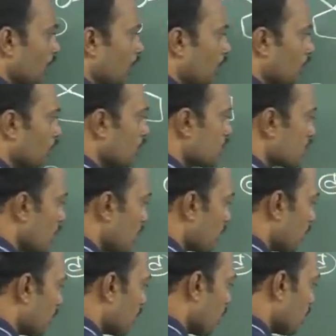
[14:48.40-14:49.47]
Now this
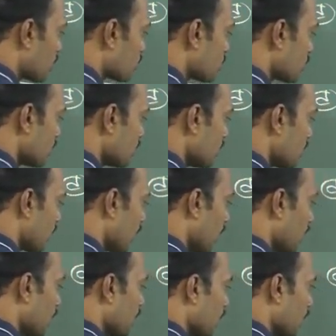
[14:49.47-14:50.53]
carbon oxygen
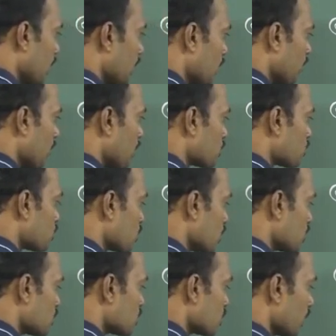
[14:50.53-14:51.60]
carry a positive
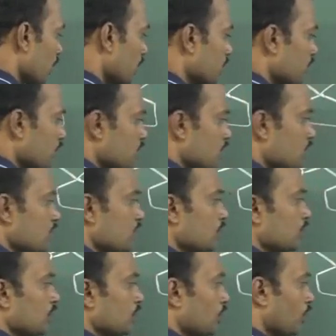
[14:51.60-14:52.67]
charge like this.
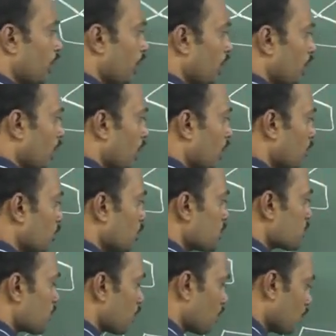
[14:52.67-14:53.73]
Okay. Remove this
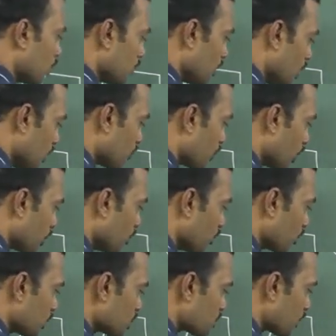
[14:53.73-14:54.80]
proton. After
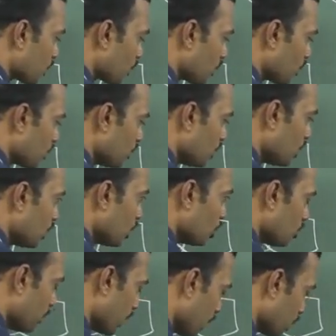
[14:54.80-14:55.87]
removing this proton,
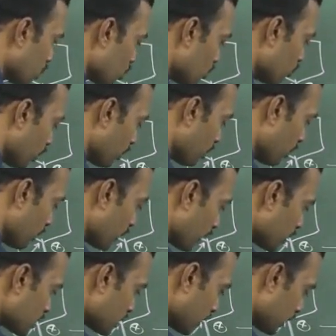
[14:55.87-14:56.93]
you may get 2 5-membered
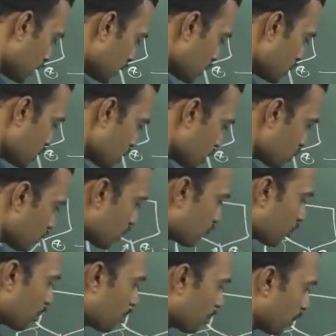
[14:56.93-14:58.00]
rings like this. This is one
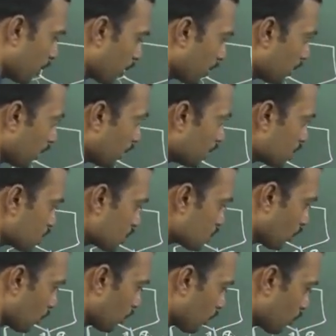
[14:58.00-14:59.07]
5-membered ring and this is
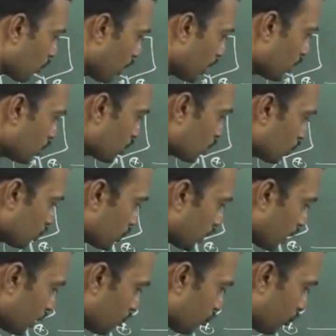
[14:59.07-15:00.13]
one more. 1, 2,
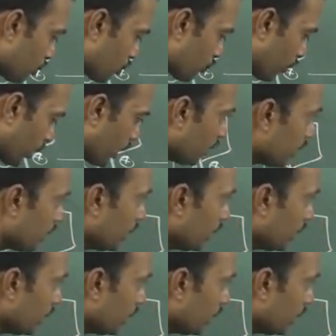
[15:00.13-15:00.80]
3, 4, 5.